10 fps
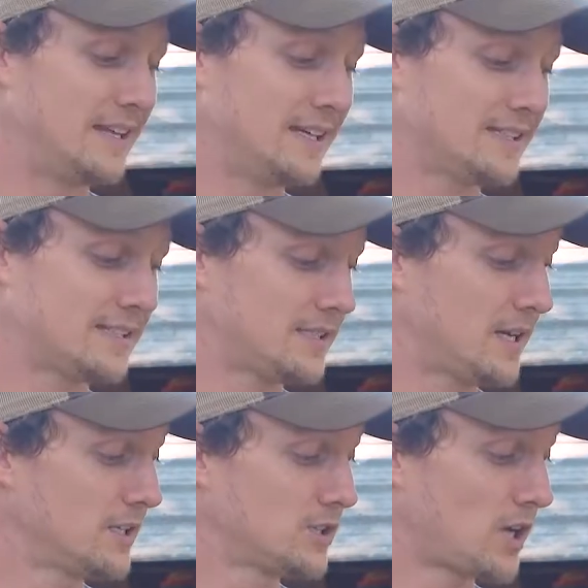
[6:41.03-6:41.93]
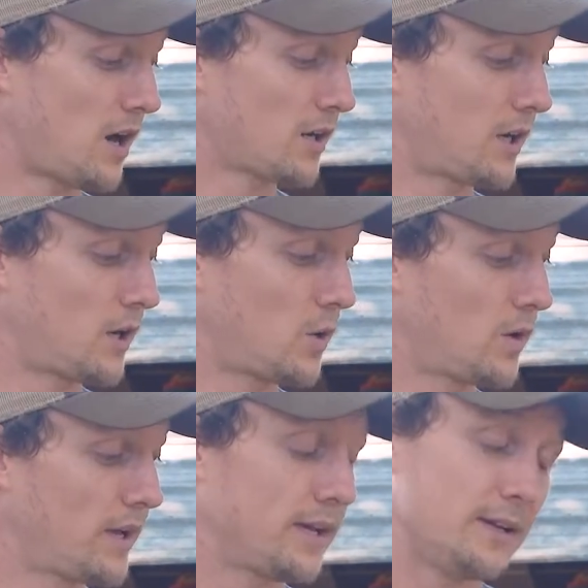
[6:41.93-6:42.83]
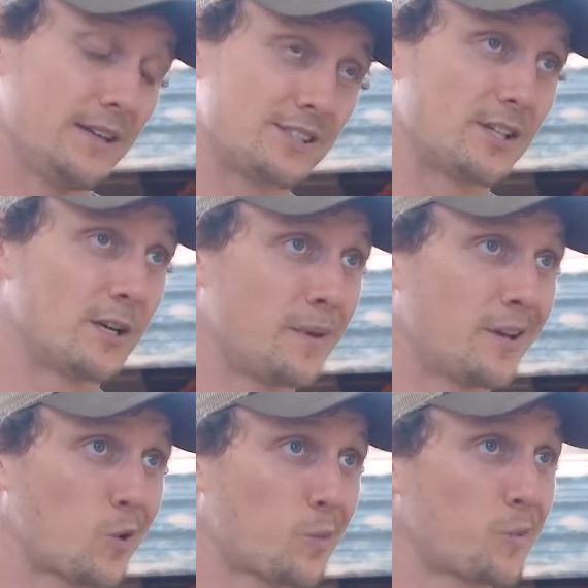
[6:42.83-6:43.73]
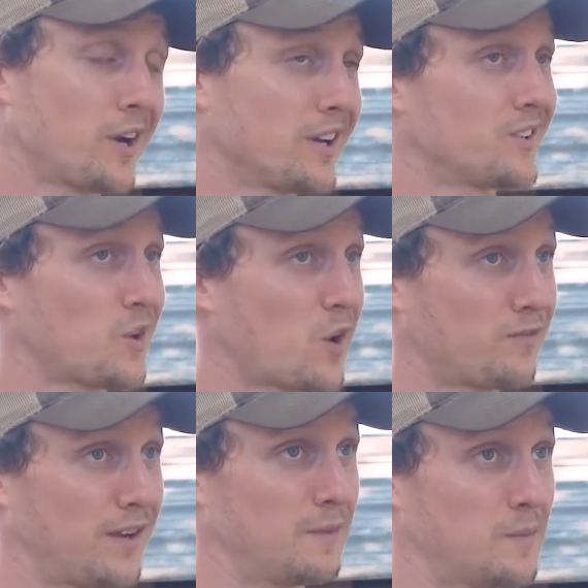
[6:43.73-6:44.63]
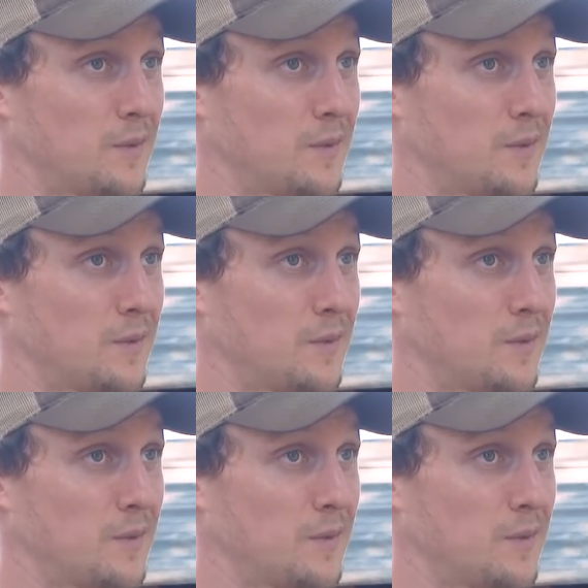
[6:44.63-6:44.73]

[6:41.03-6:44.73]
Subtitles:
This taco is going to be incorporated into our family